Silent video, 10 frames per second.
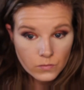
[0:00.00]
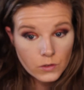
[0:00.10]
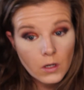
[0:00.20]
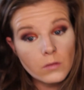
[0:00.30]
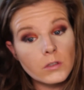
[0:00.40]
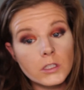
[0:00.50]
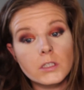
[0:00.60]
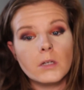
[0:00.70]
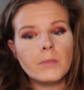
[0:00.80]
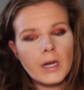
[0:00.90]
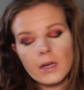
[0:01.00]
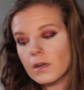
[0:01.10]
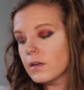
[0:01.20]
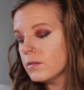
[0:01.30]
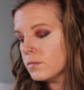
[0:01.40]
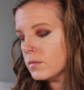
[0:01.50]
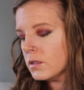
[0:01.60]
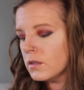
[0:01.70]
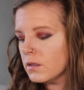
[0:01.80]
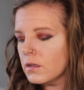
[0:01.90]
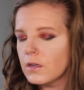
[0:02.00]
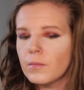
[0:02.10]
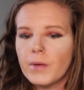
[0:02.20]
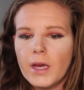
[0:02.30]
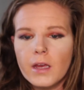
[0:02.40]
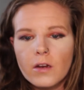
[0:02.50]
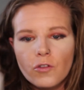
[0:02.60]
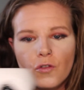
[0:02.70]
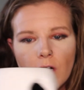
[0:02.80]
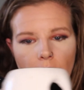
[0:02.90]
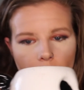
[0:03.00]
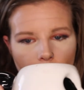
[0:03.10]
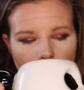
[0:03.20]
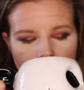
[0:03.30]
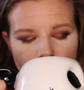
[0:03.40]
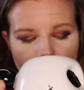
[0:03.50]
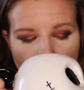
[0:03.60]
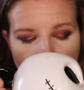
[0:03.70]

So we're just gonna bake. Bake and drink coffee.